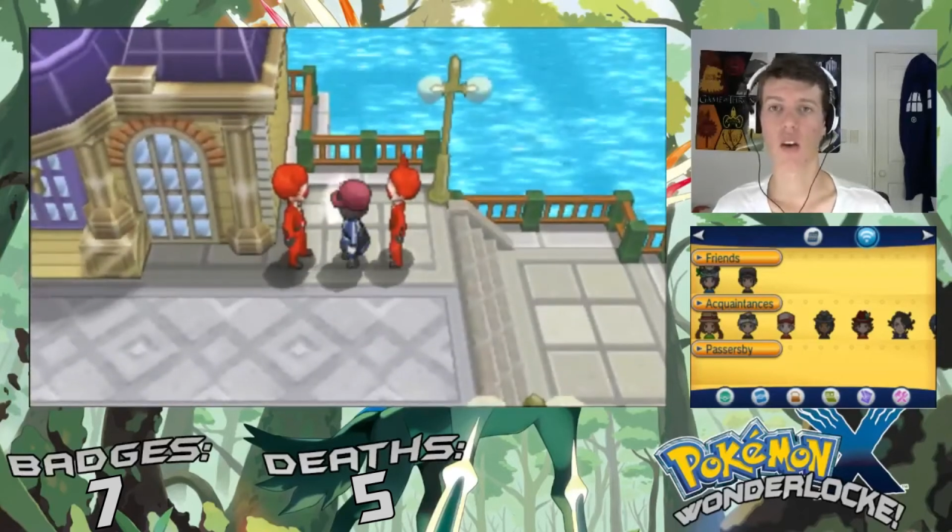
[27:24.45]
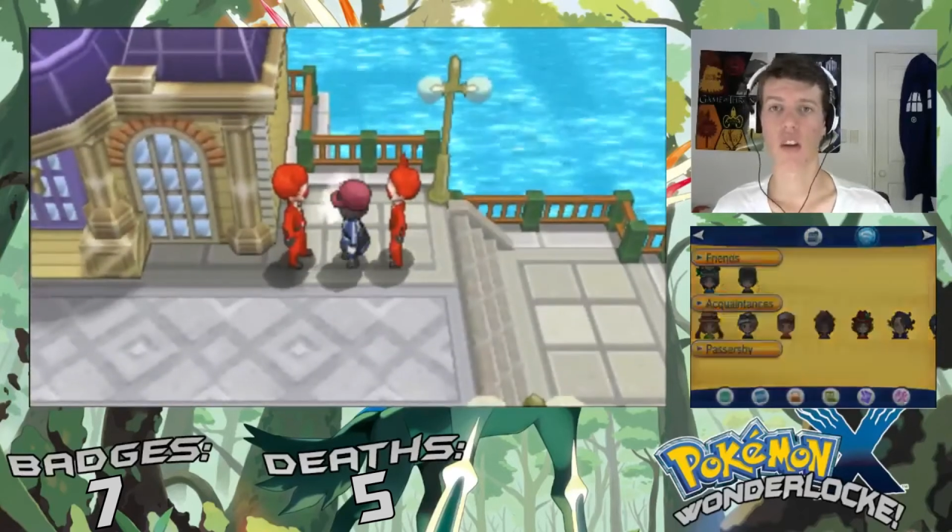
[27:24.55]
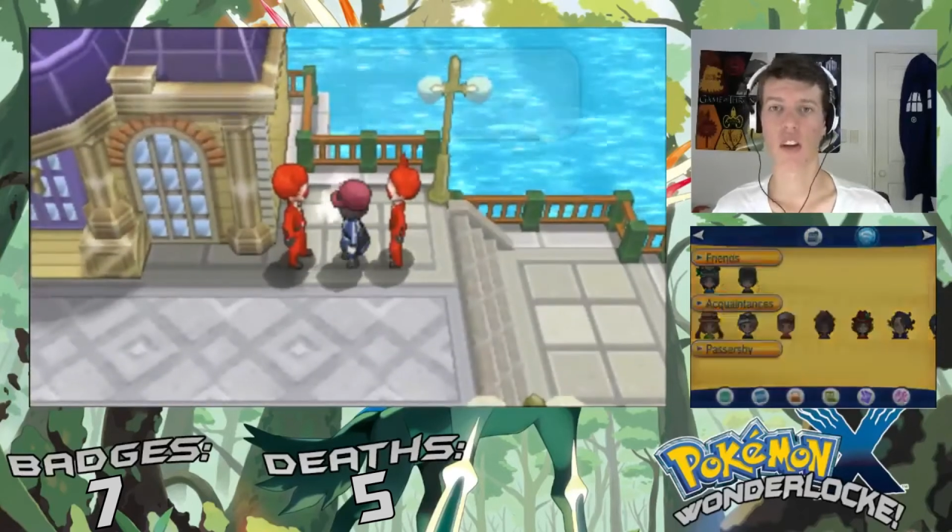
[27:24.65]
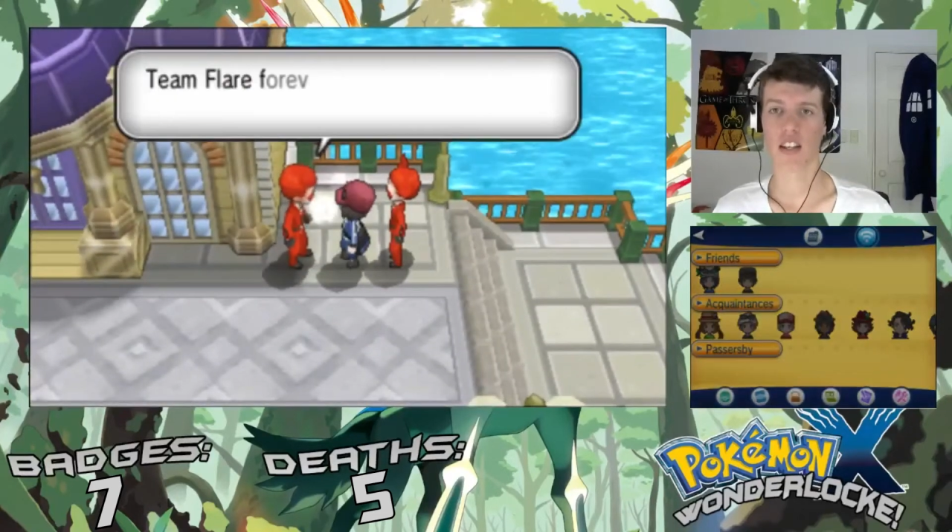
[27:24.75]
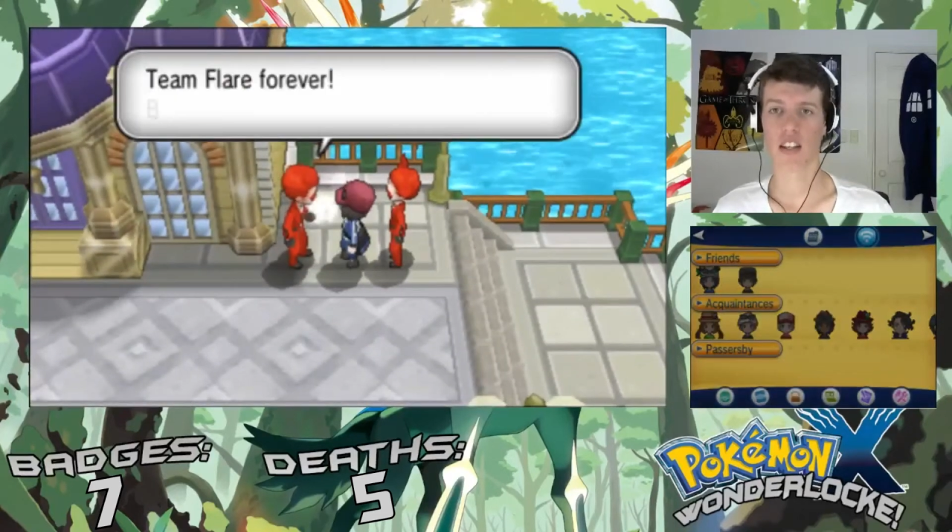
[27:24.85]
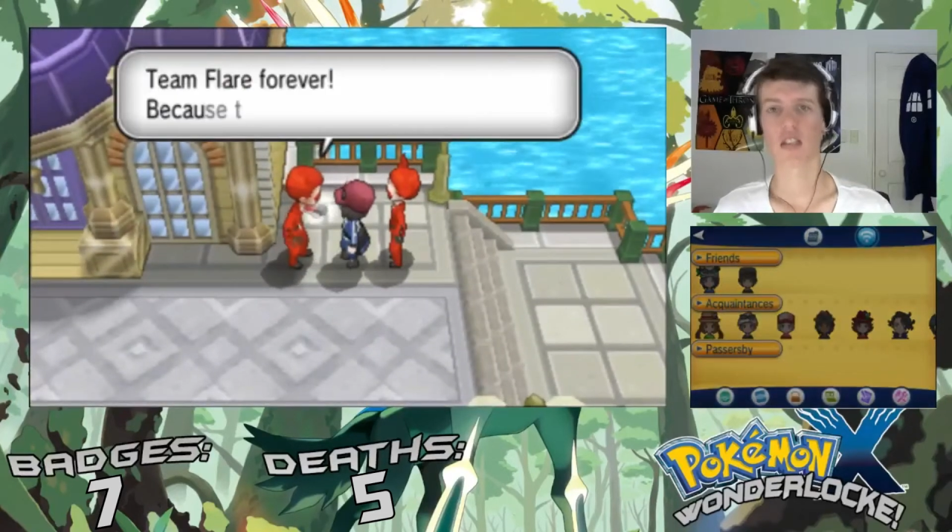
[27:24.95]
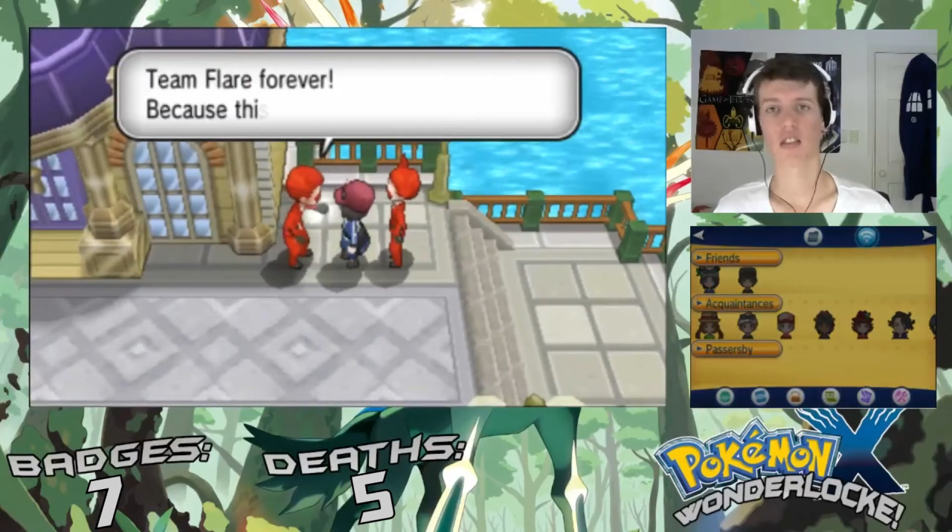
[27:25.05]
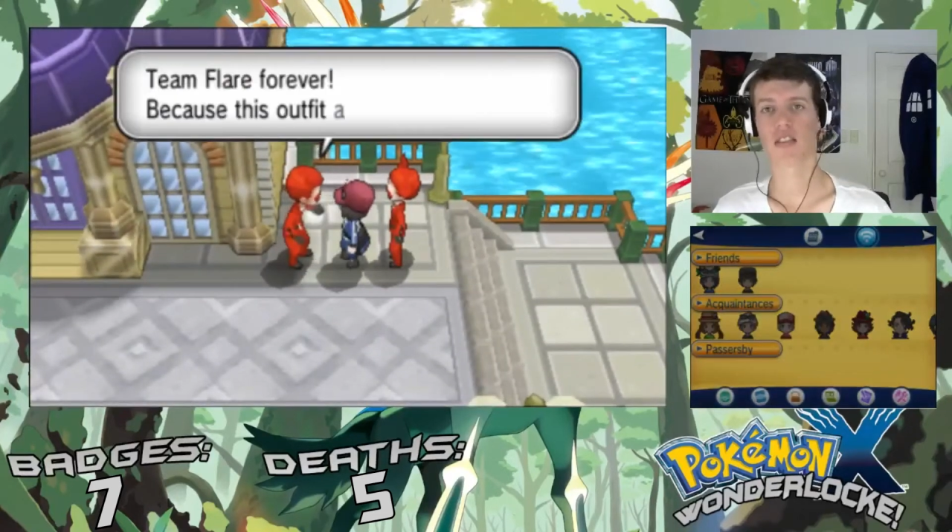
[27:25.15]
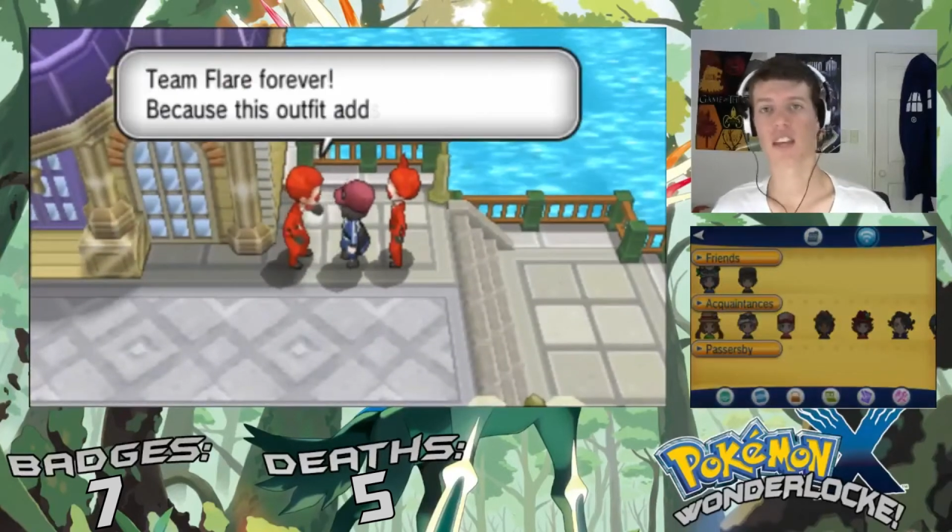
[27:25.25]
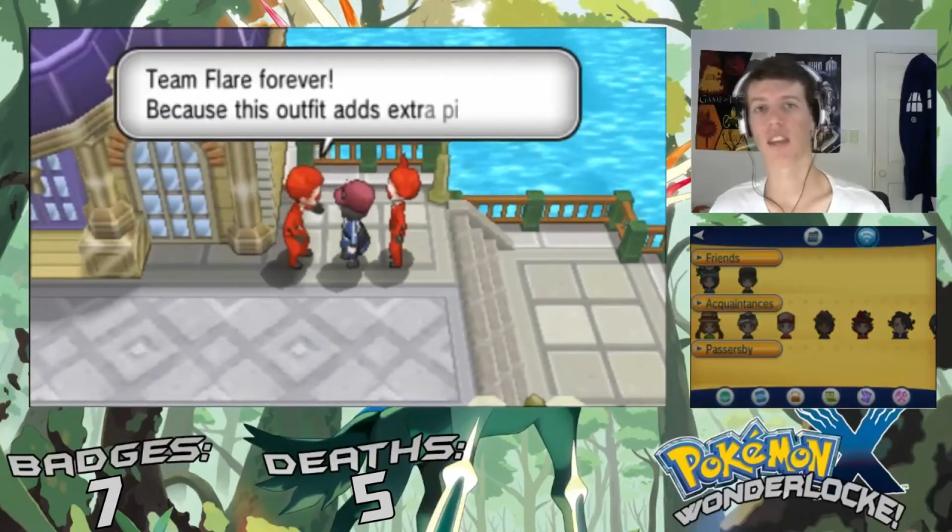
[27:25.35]
What are these
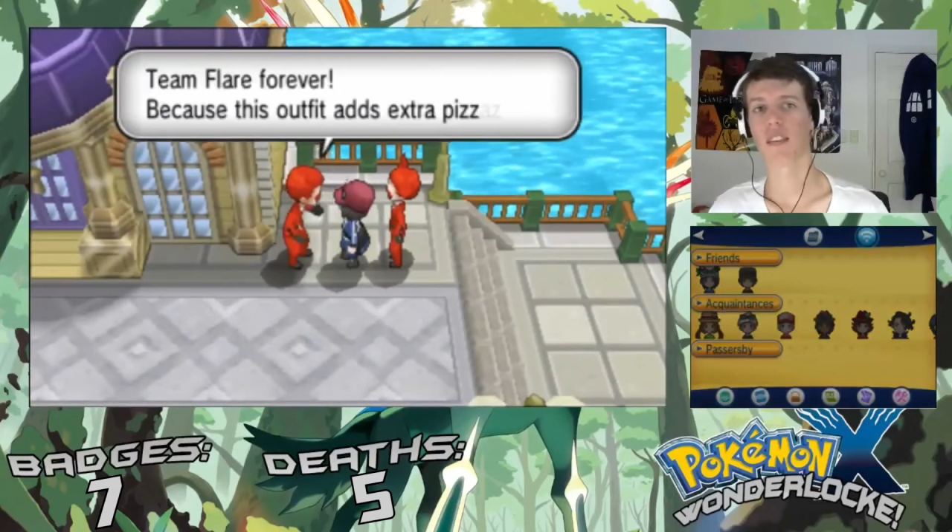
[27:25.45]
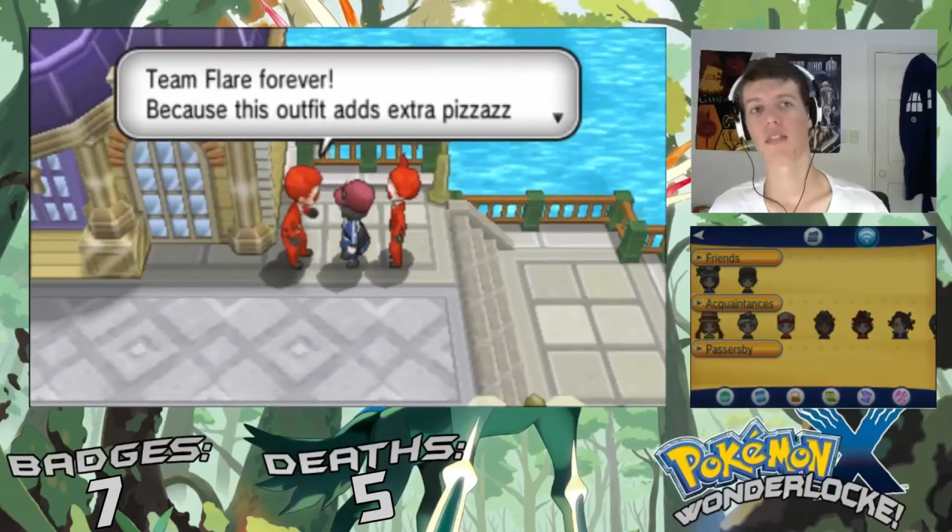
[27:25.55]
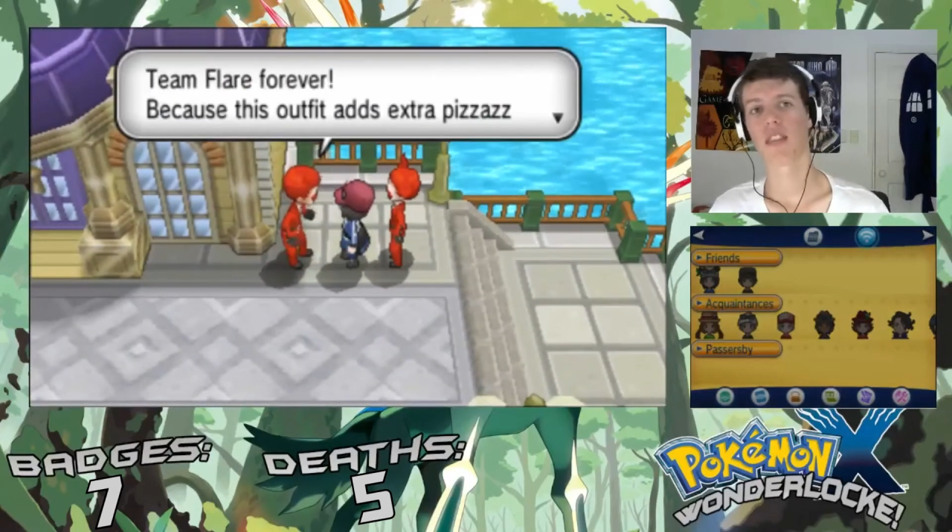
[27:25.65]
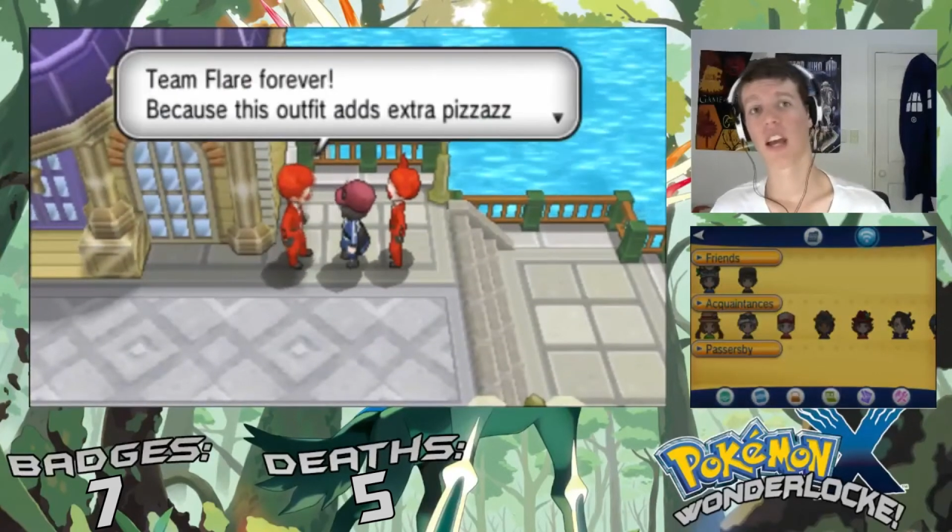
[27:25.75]
two saying?